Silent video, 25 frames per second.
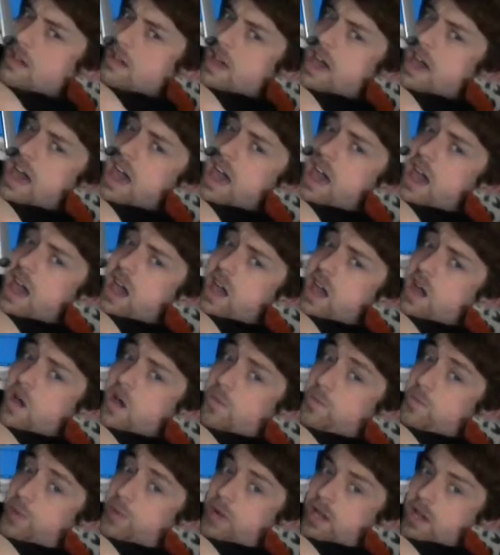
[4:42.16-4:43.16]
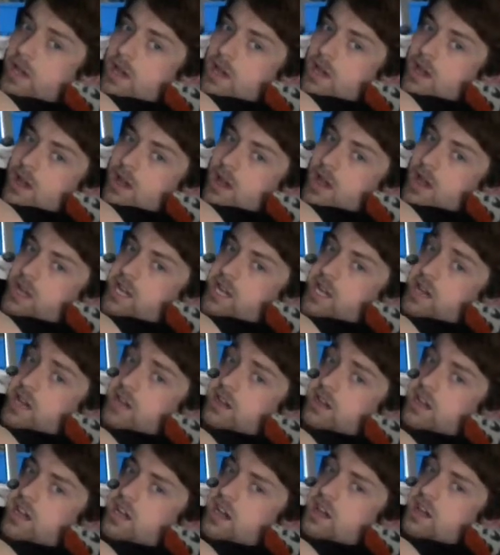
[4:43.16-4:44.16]
Help! I
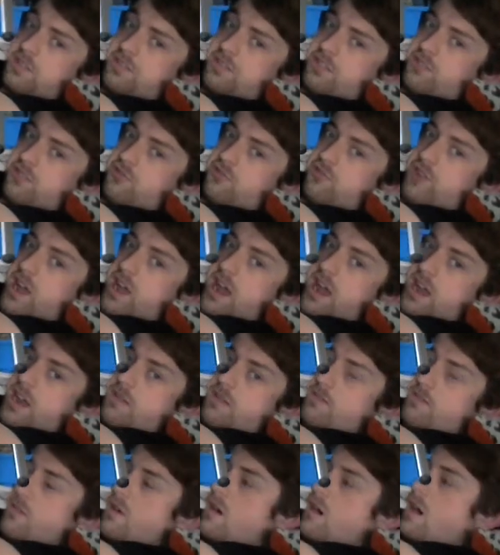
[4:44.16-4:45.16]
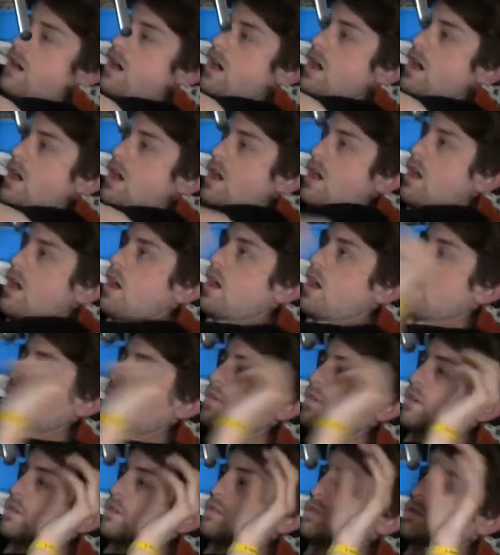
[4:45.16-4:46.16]
can't concentrate anymore. I've
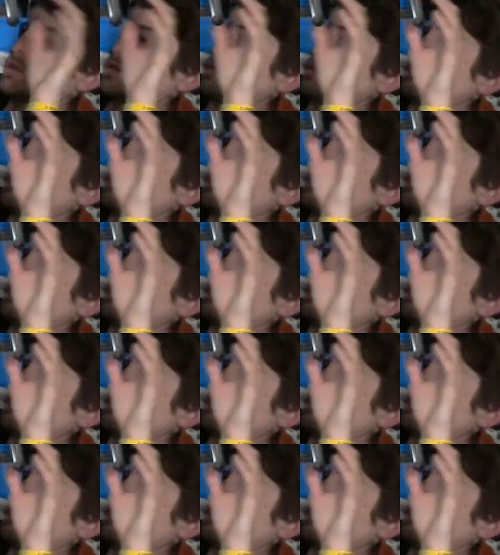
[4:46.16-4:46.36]
got too